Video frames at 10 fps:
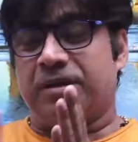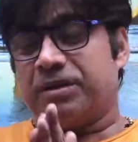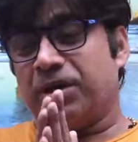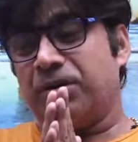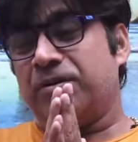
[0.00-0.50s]

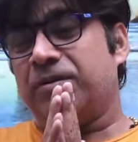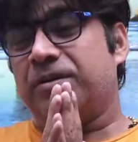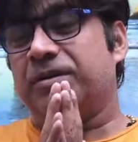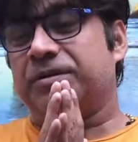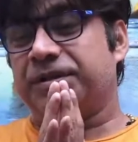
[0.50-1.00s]
Now,
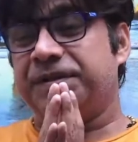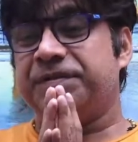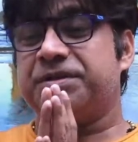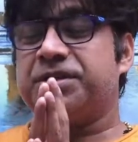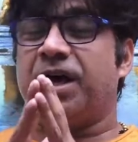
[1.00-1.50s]
this is
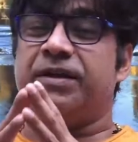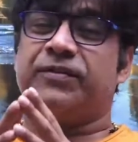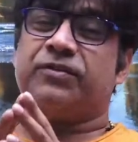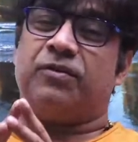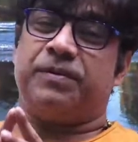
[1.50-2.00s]
the
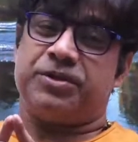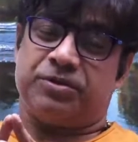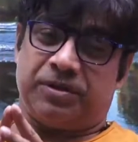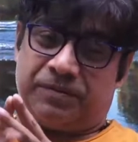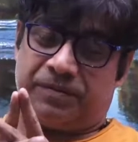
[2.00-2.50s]
task of a
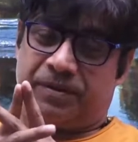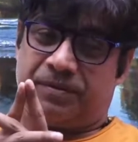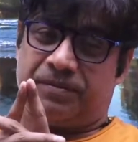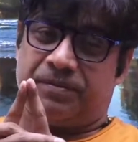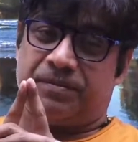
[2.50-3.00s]
geographer,
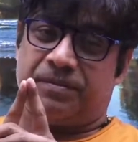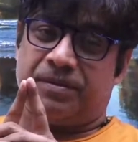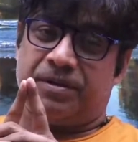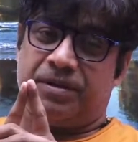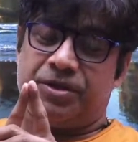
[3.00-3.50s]

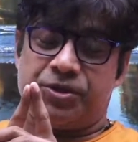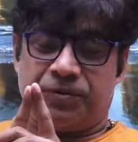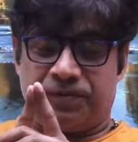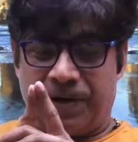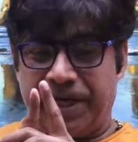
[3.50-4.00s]
to
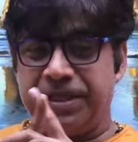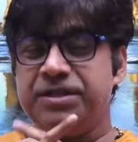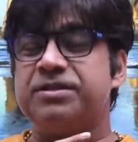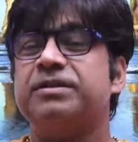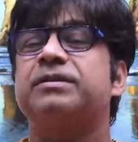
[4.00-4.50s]
find